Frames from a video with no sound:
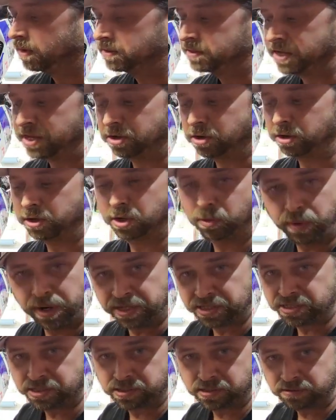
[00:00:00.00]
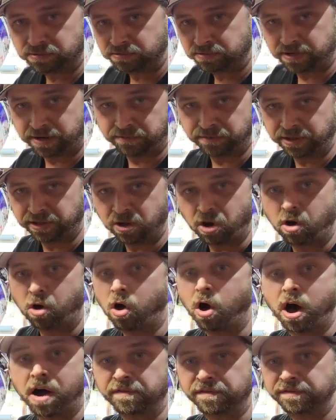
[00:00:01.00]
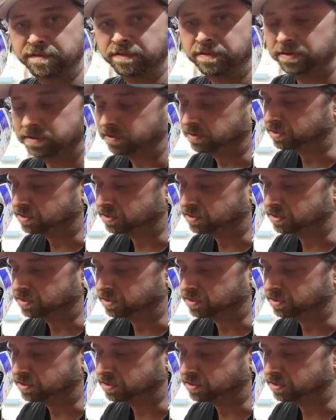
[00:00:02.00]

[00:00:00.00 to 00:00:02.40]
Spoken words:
Take all your weights and everything off.